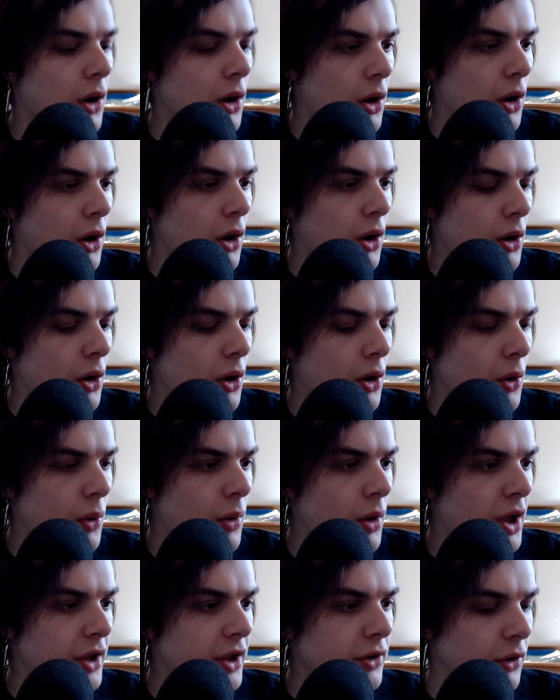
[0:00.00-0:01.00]

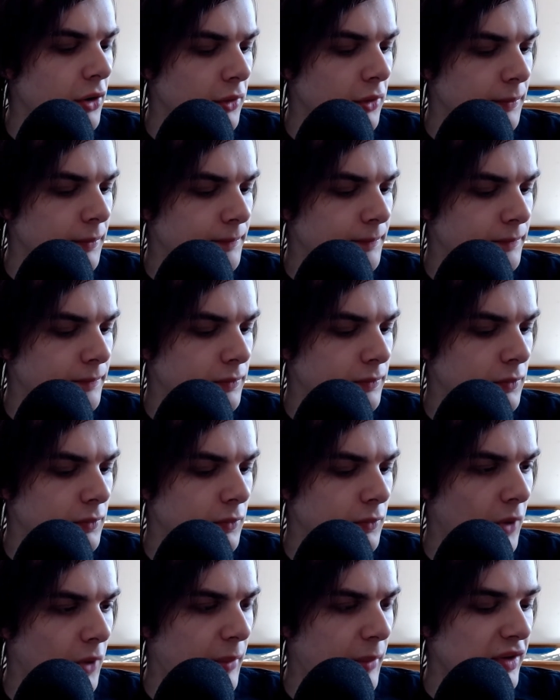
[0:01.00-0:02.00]
Oh, I know.
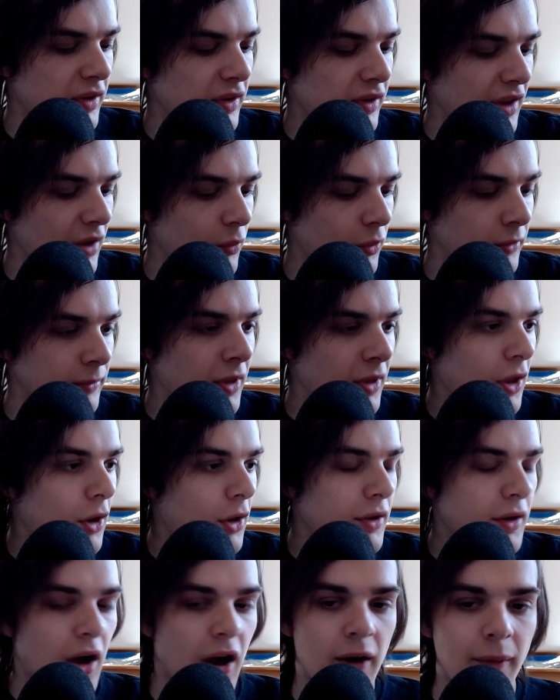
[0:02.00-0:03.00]
Right, I'm in that one.
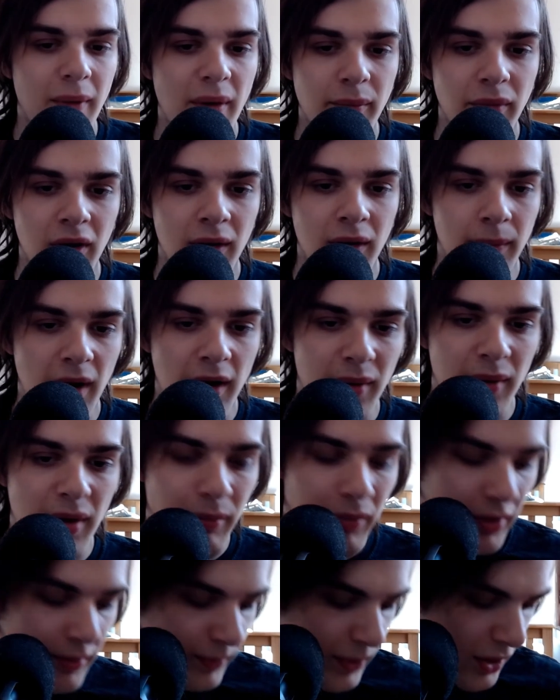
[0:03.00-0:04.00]
I remember.
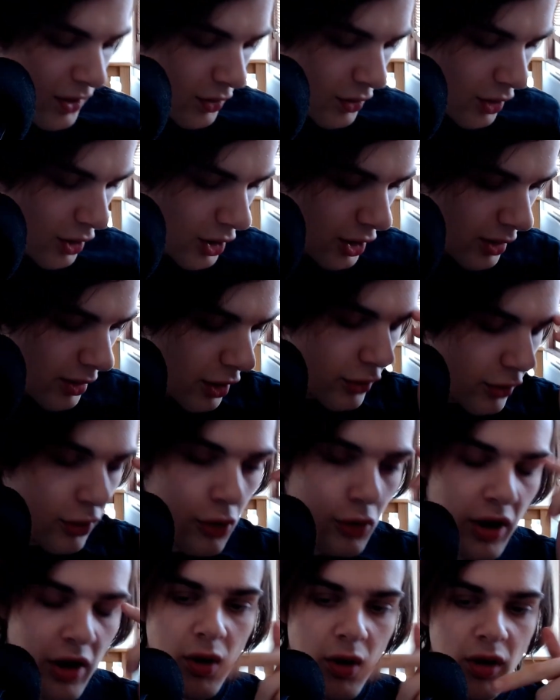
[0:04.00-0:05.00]
I
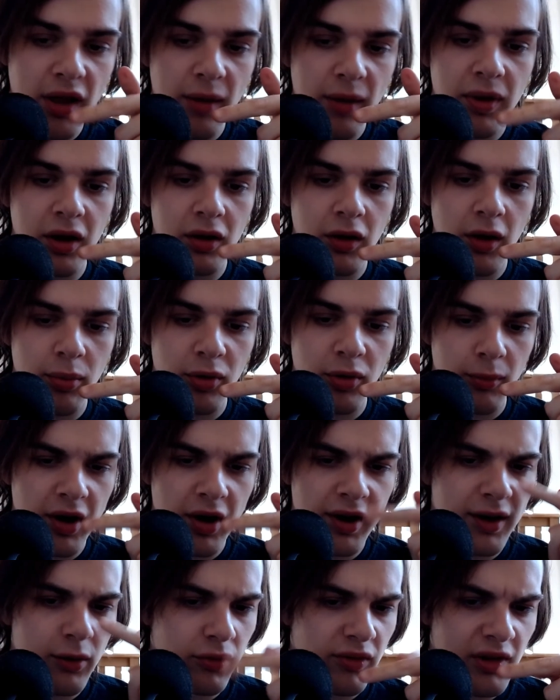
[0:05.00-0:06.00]
don't know how well that picked up on the
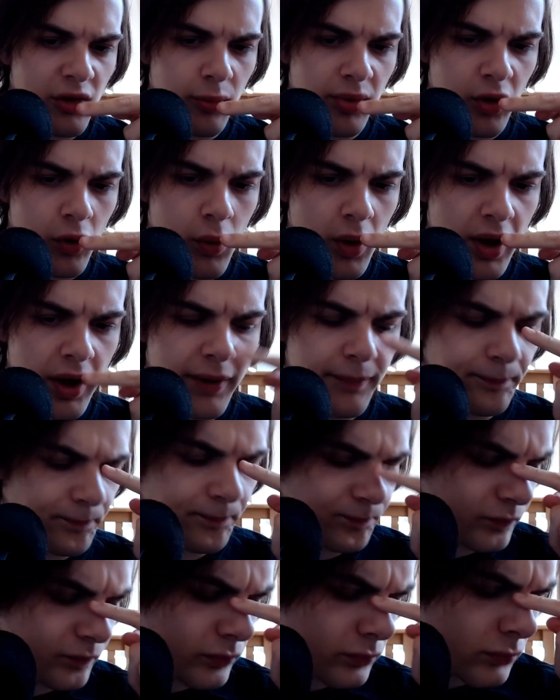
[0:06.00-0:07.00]
mic. It was a little bit quiet.
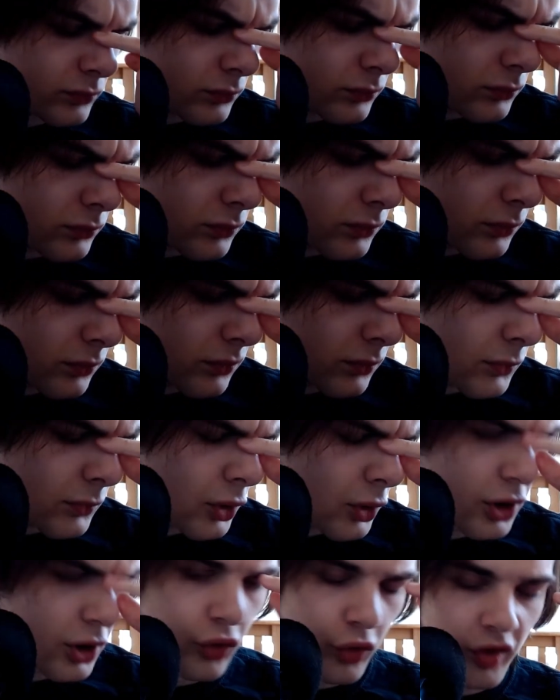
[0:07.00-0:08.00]

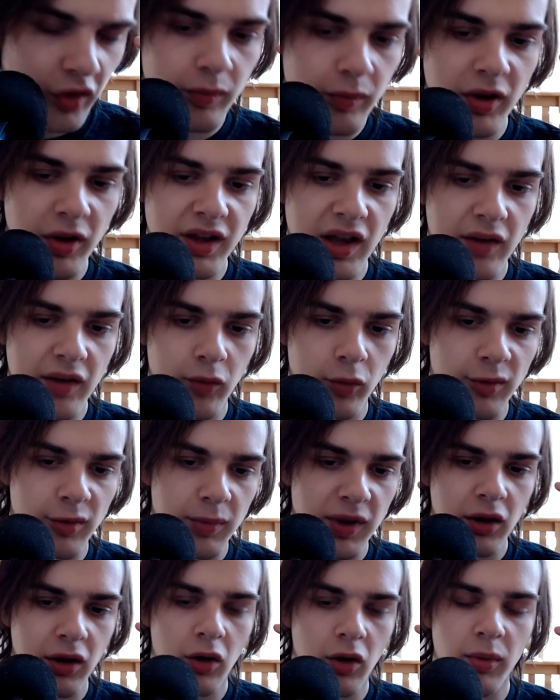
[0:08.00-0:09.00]
Trust me, I did have it on
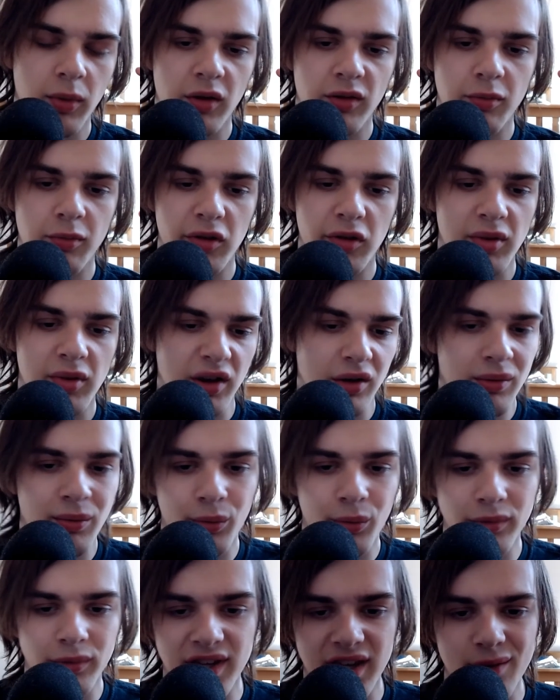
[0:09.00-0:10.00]
speaker, but it's supposed to like
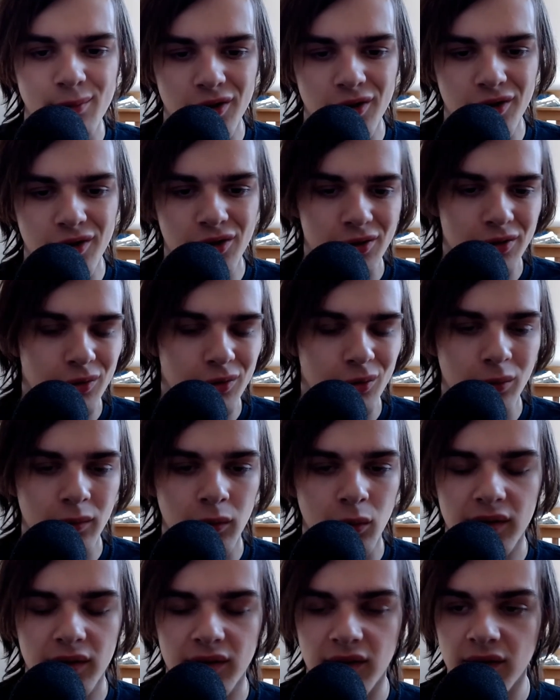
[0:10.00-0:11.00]
all demonish sort of
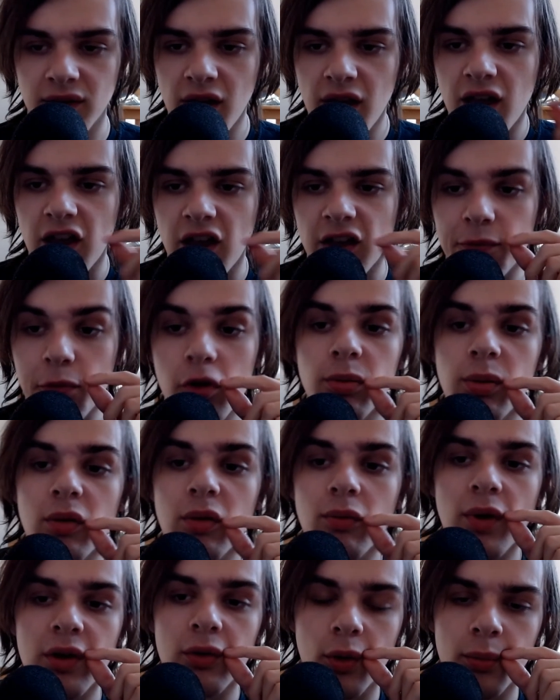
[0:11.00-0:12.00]
noises. It's supposed to be
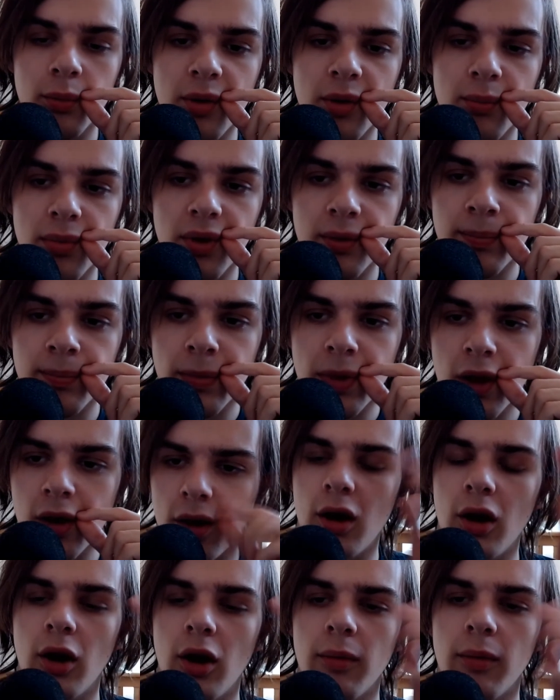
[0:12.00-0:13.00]
a red room number.
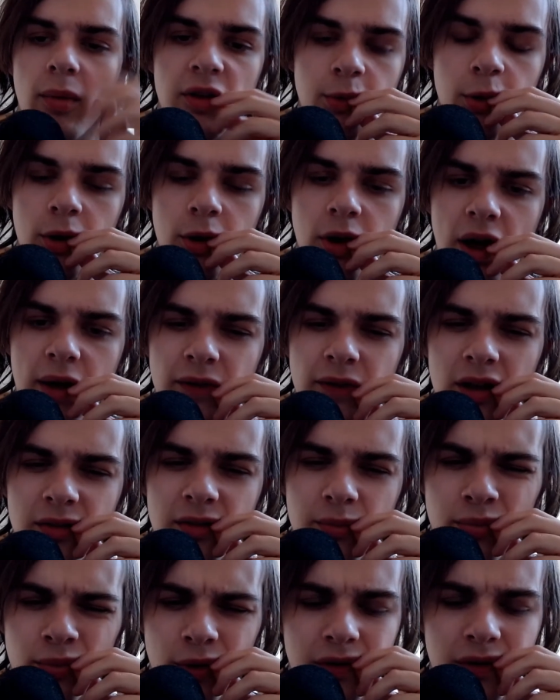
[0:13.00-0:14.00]
I think I
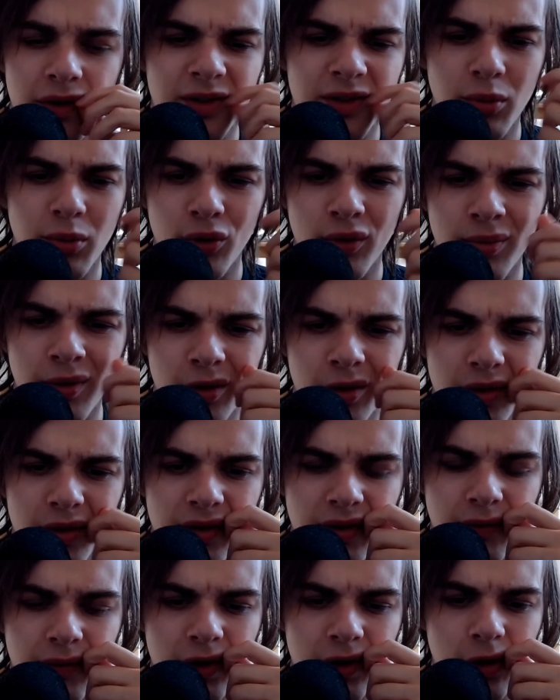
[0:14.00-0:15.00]
briefly spoke about
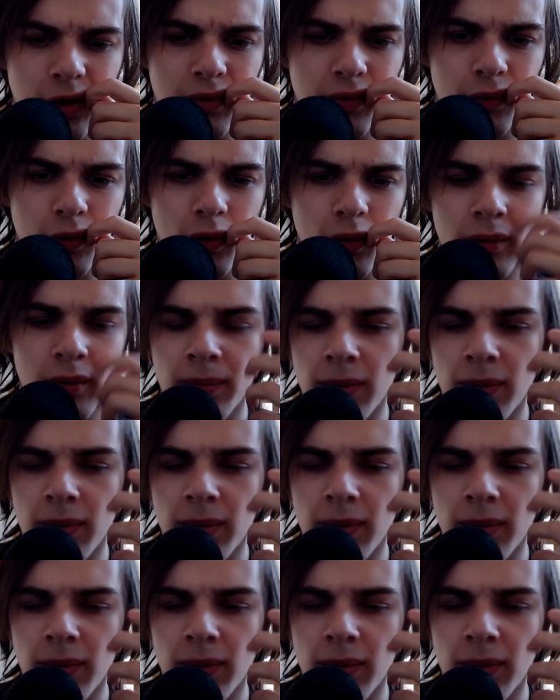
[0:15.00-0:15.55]
this in the video before.